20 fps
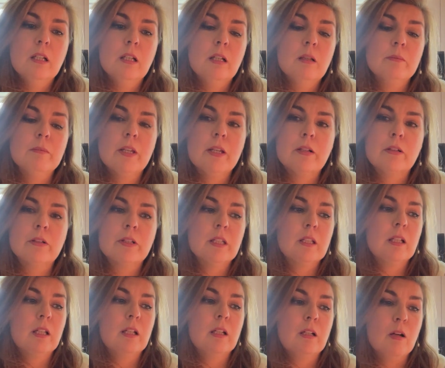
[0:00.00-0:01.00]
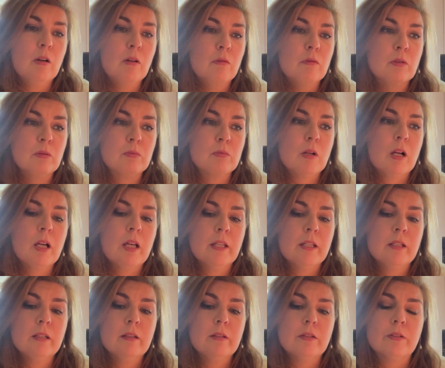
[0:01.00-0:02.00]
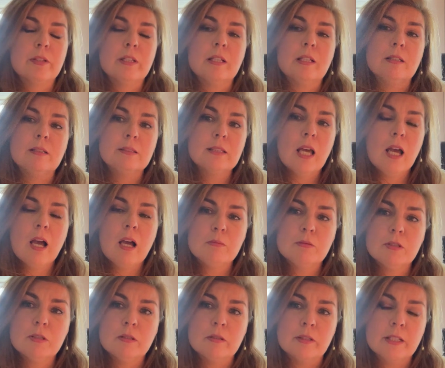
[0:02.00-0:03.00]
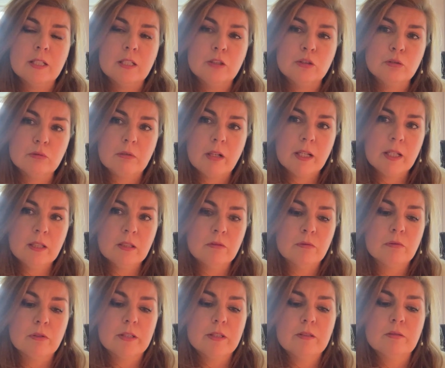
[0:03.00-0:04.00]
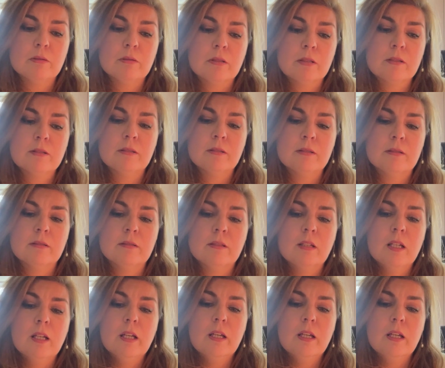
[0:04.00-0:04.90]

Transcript: Um, that are getting overrun, they're getting tapped, they're getting drained of resources.